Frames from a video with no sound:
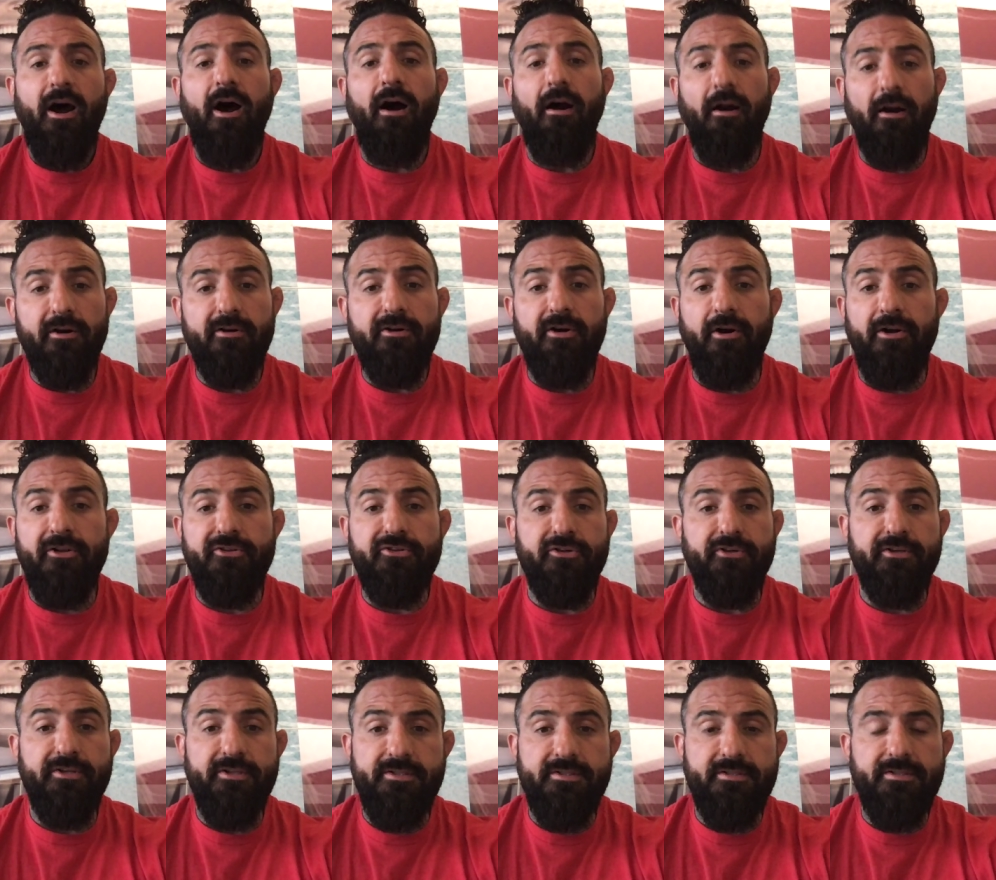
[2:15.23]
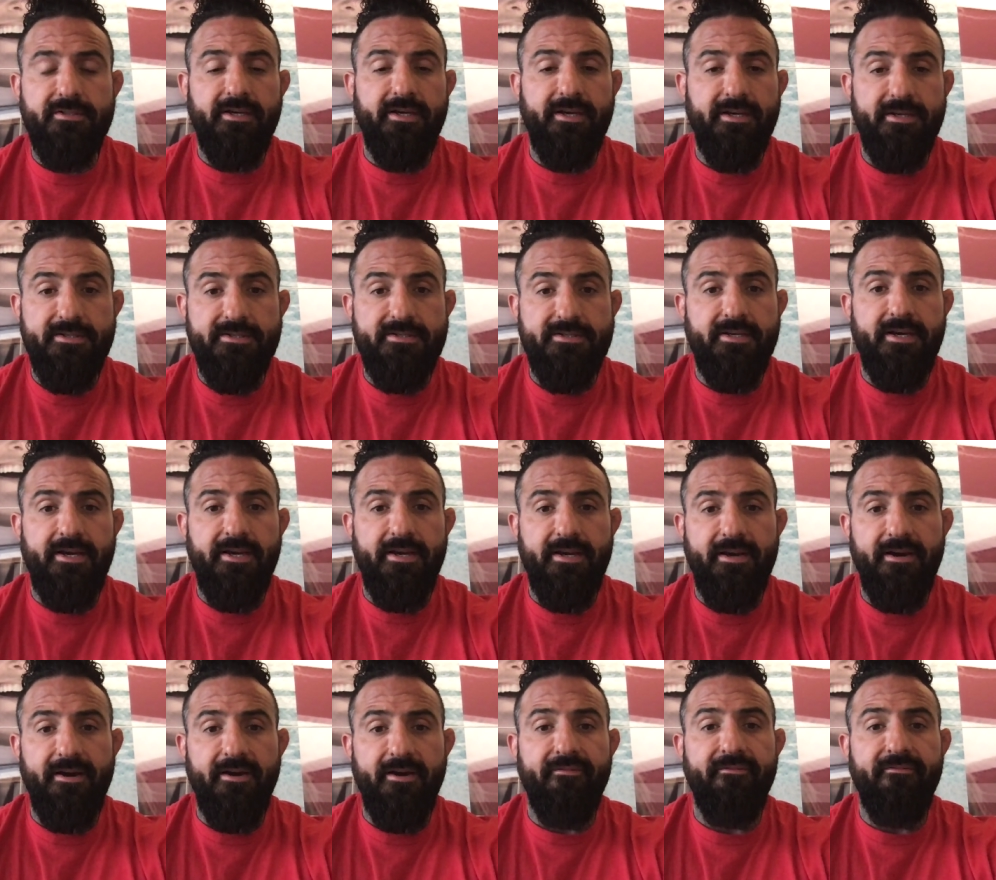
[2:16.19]
Our culture is
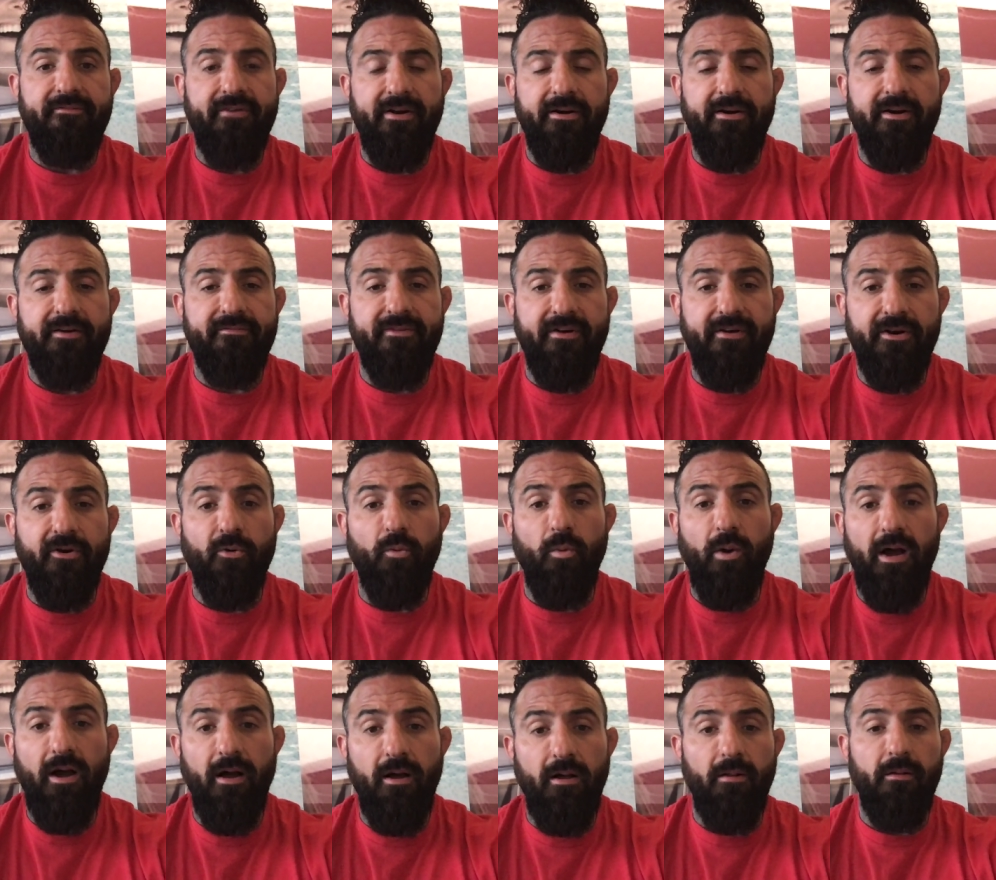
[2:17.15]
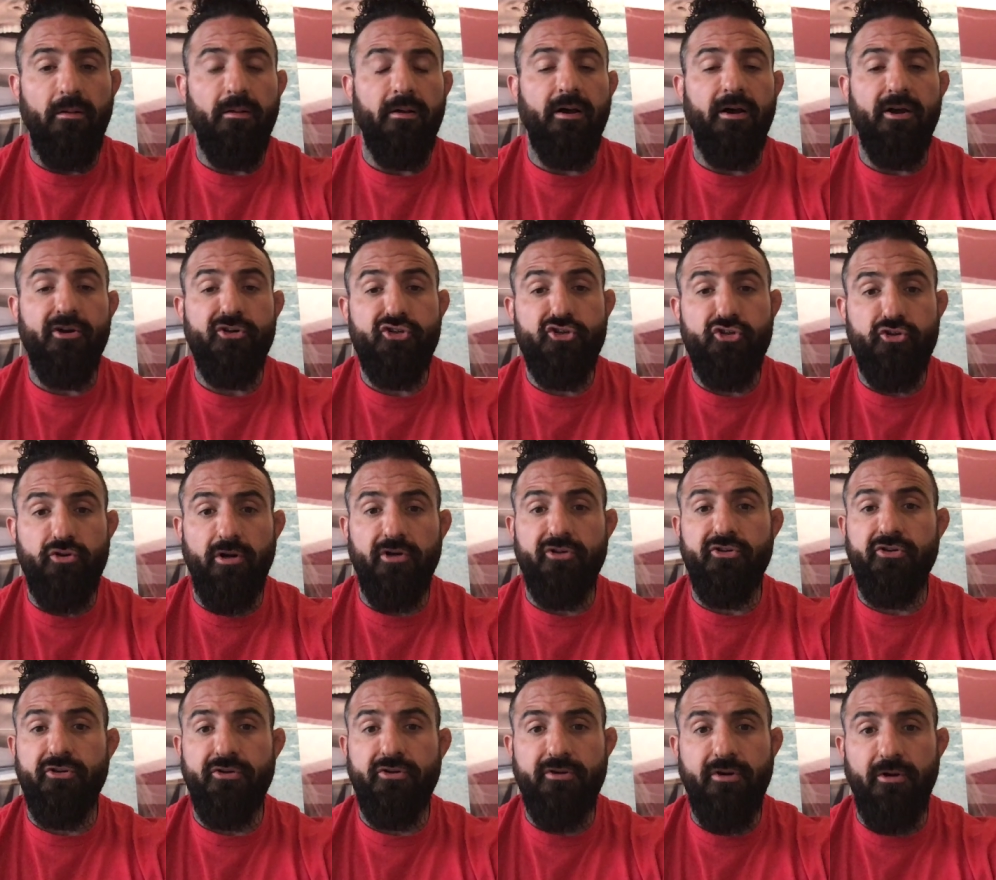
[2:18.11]
a very, very well
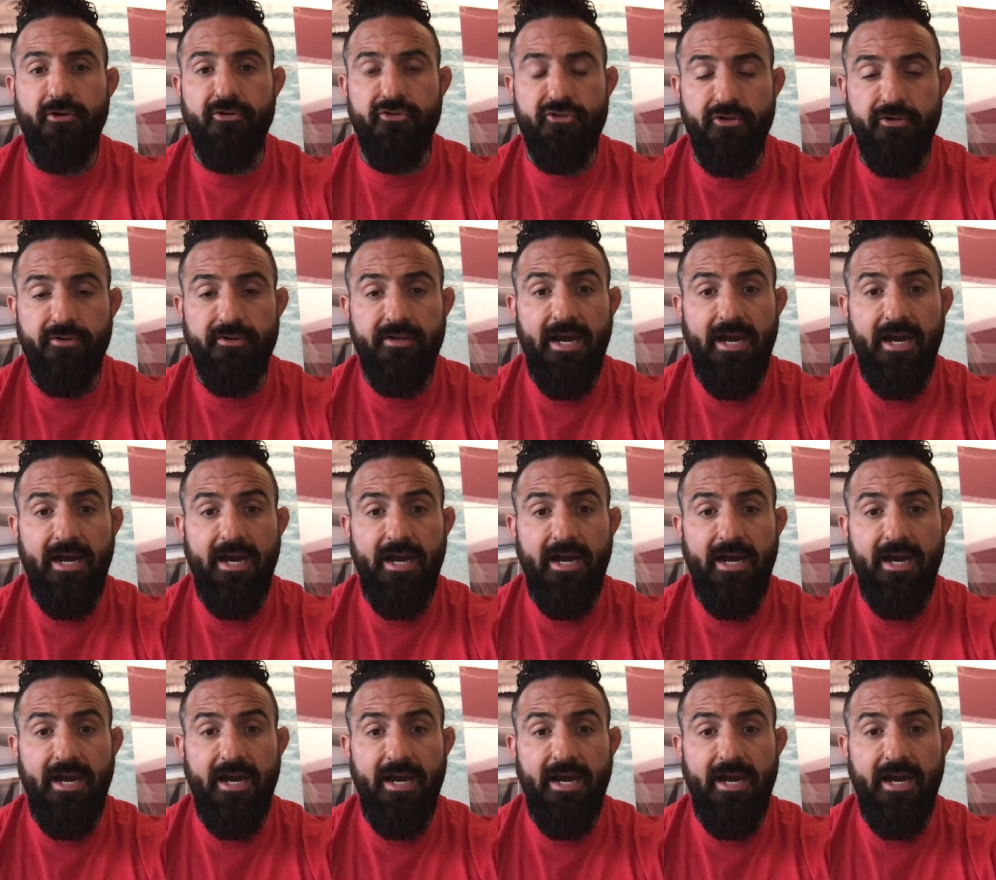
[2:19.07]
structured culture.